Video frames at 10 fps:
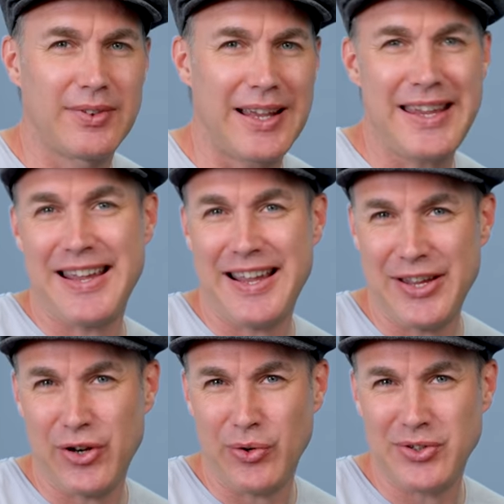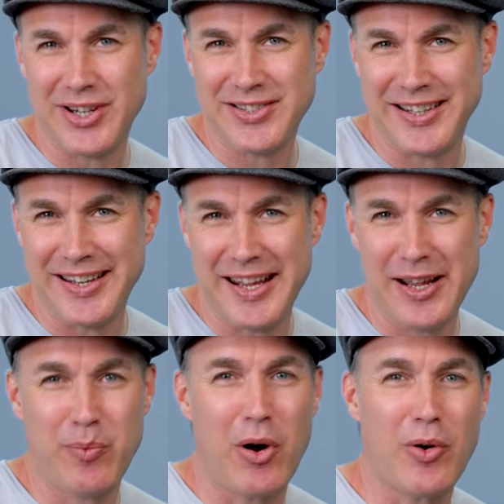Hey, how you doing? Justin
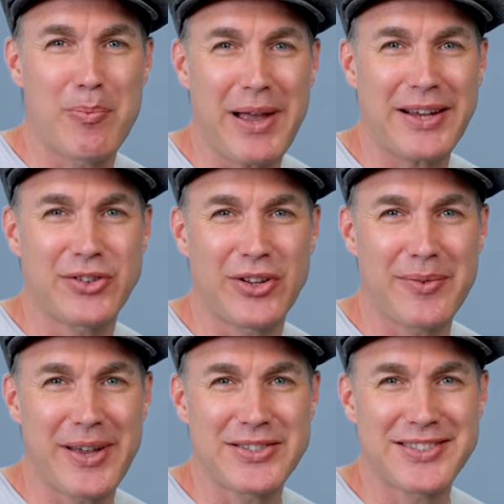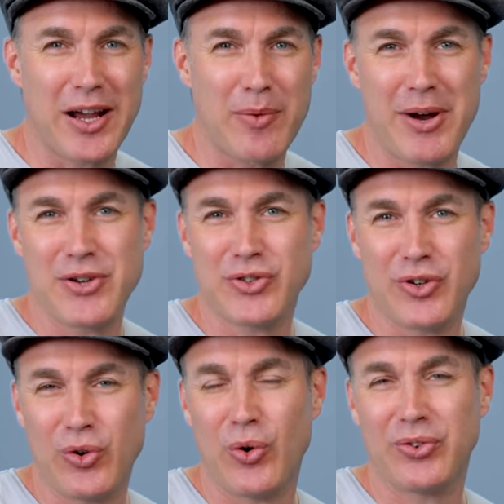here. Welcome back to the Major Scale
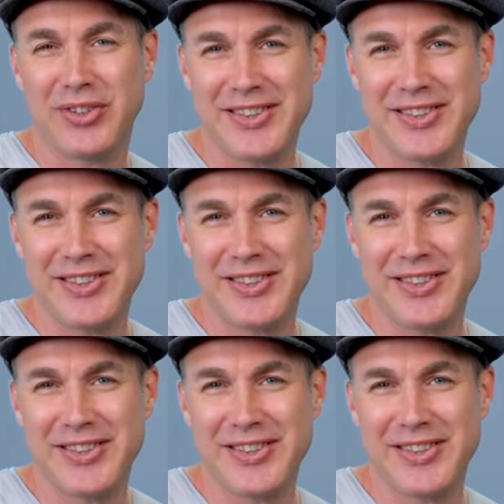Maestro course.